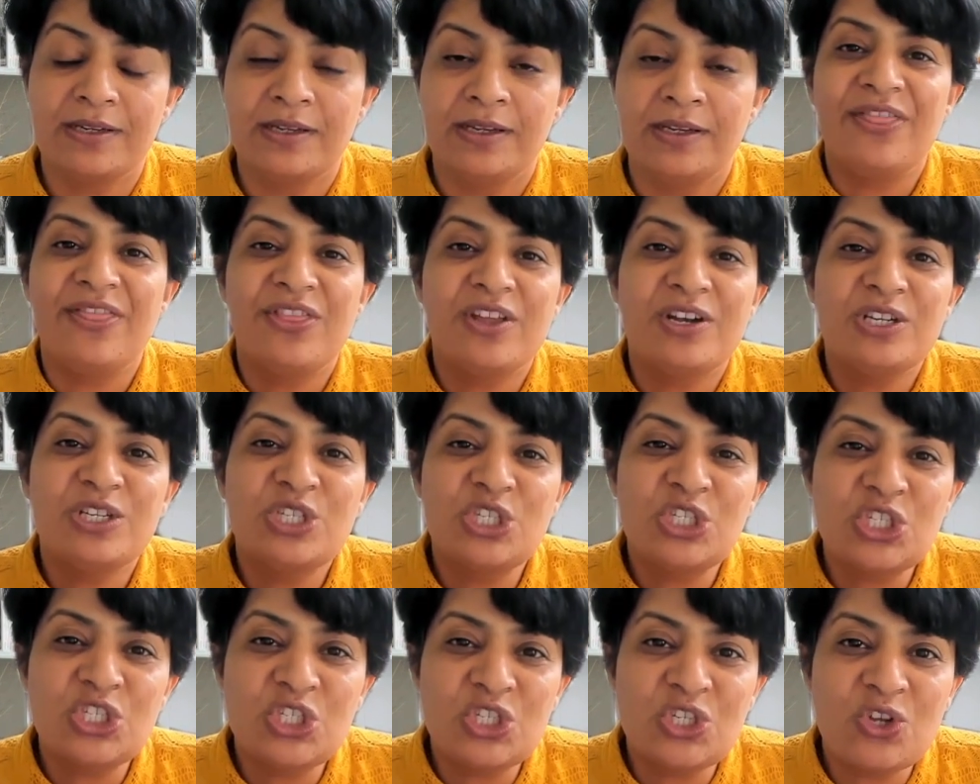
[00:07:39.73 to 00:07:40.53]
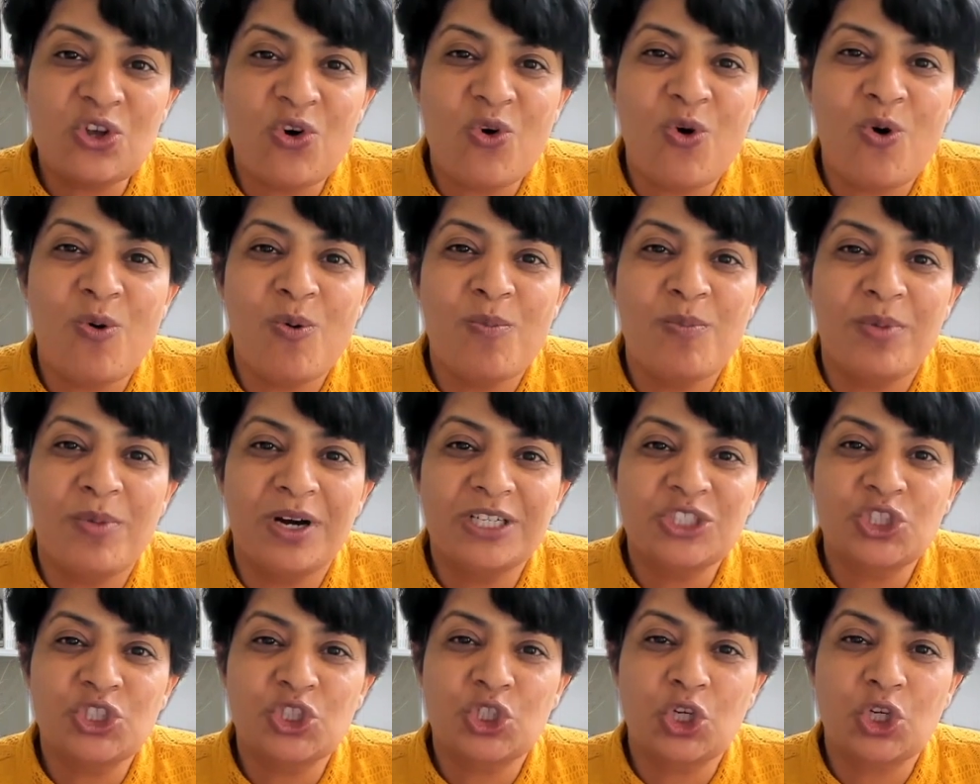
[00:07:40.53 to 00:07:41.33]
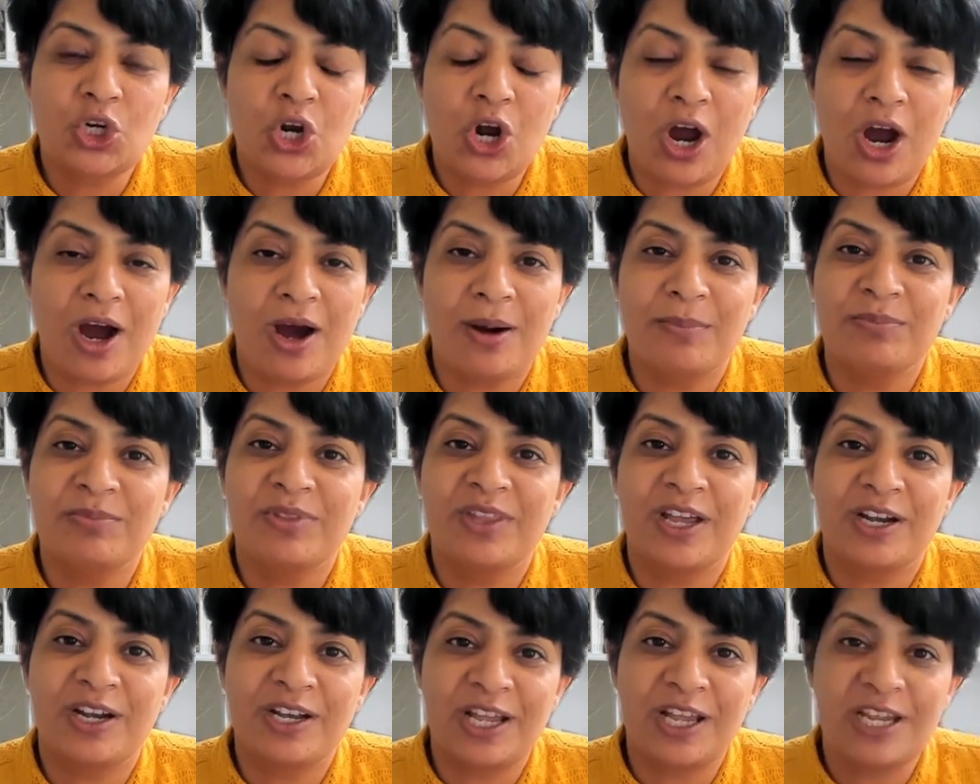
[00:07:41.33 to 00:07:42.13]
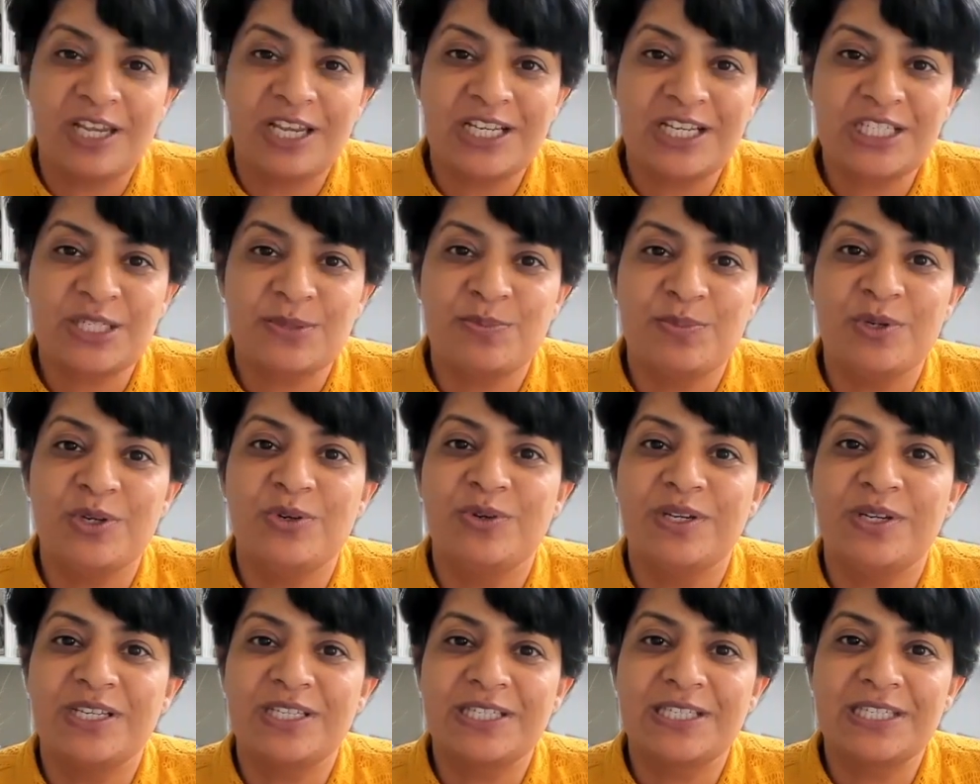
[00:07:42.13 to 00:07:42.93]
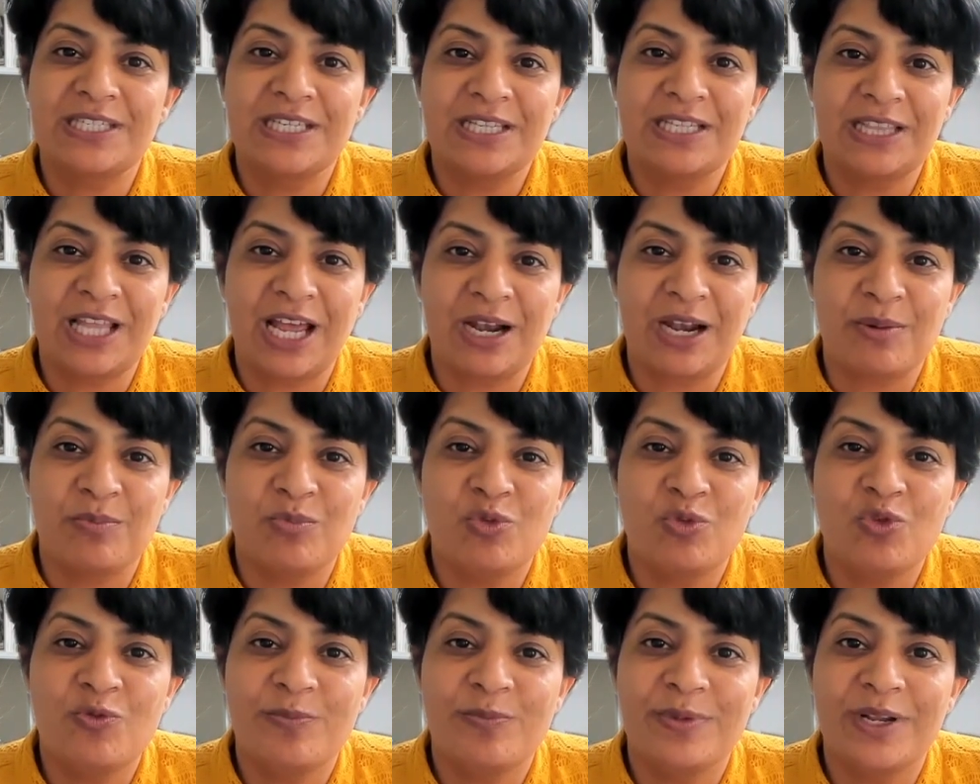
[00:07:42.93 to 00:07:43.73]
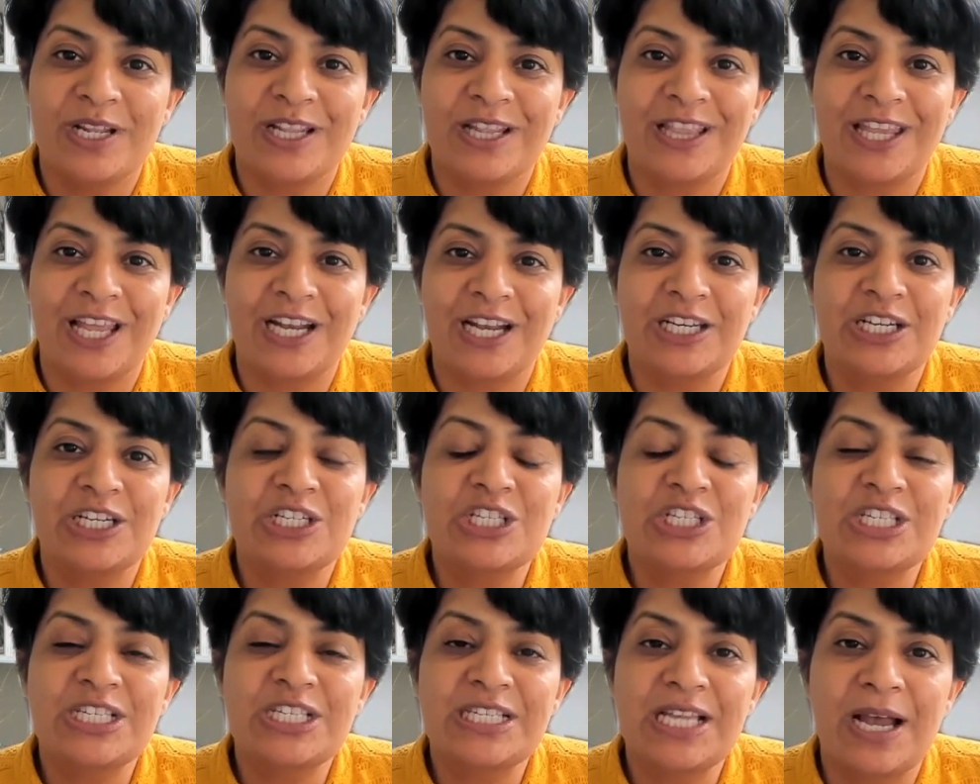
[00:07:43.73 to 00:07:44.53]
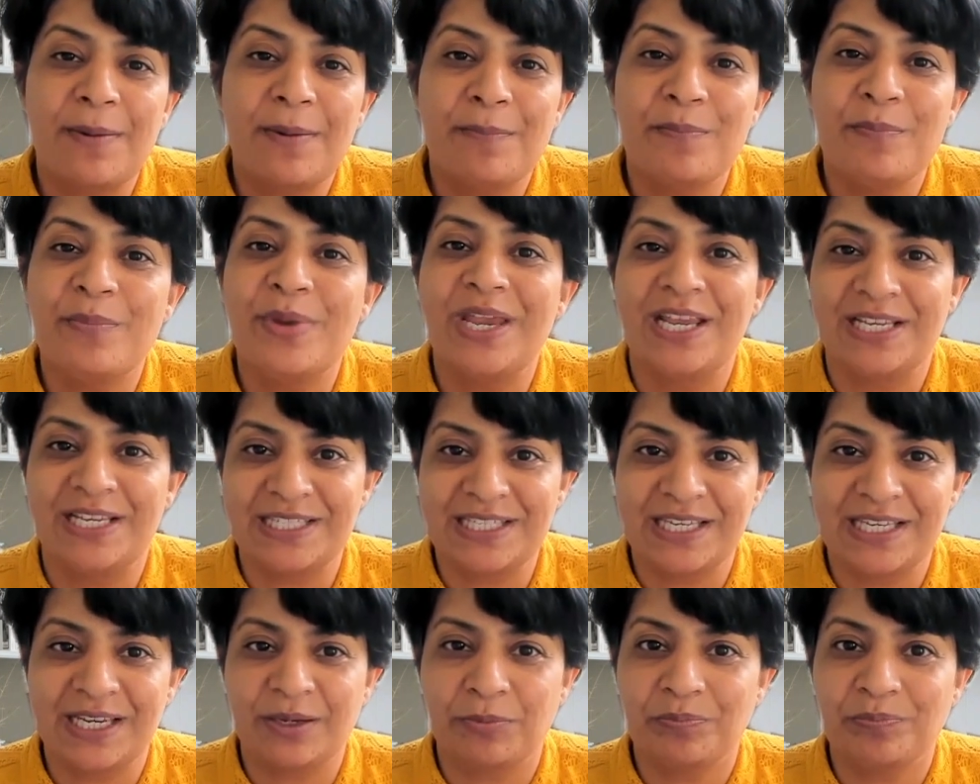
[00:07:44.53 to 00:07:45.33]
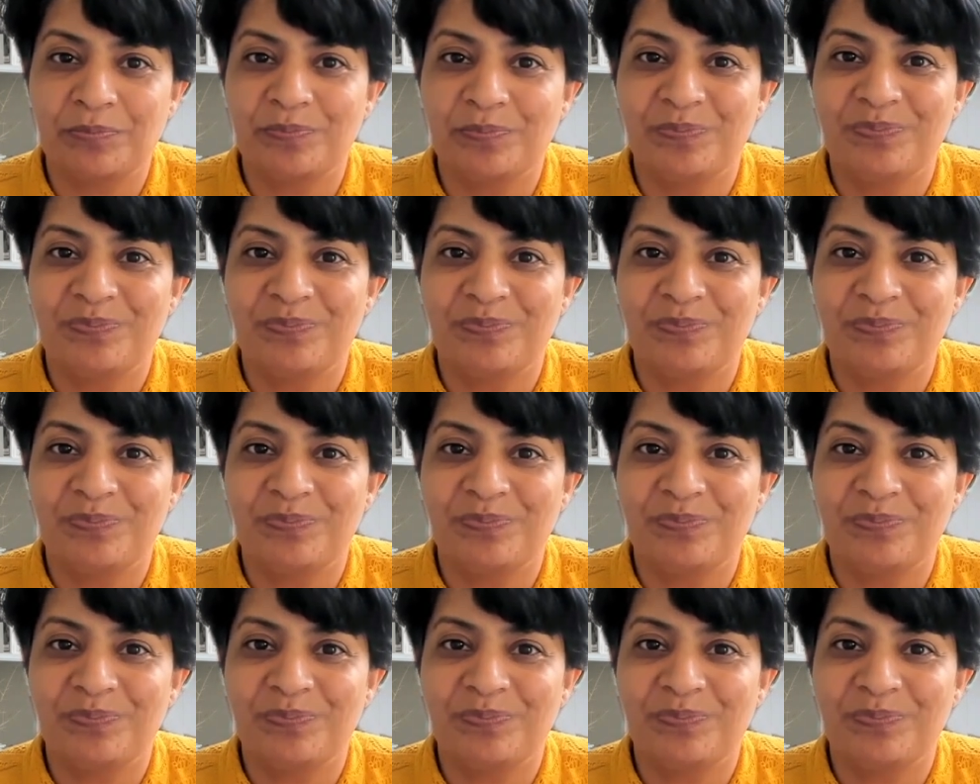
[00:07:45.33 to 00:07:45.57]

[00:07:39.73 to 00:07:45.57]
And there is so much calm that I experience in that movement that it's amazing.